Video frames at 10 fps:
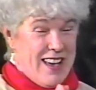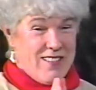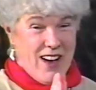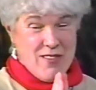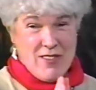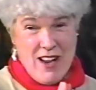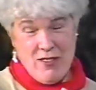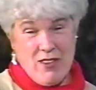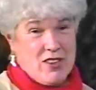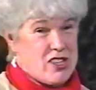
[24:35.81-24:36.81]
I've never,
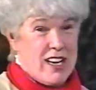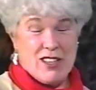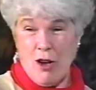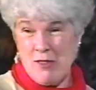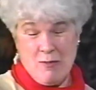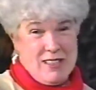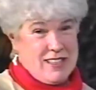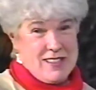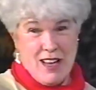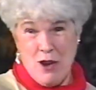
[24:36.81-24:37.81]
if a child comes to me and
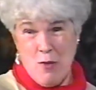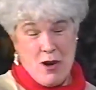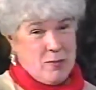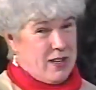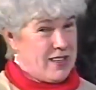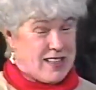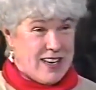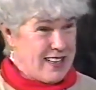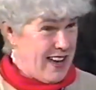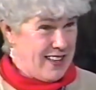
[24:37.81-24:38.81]
says, I want to play the
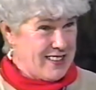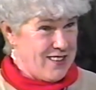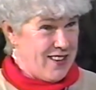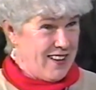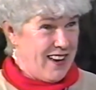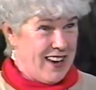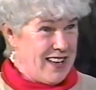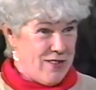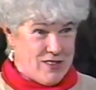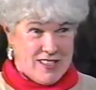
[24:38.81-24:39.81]
Titanic song, I
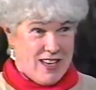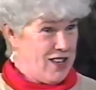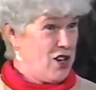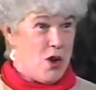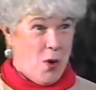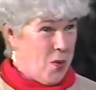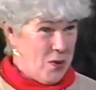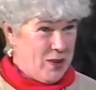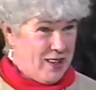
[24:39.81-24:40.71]
never say no.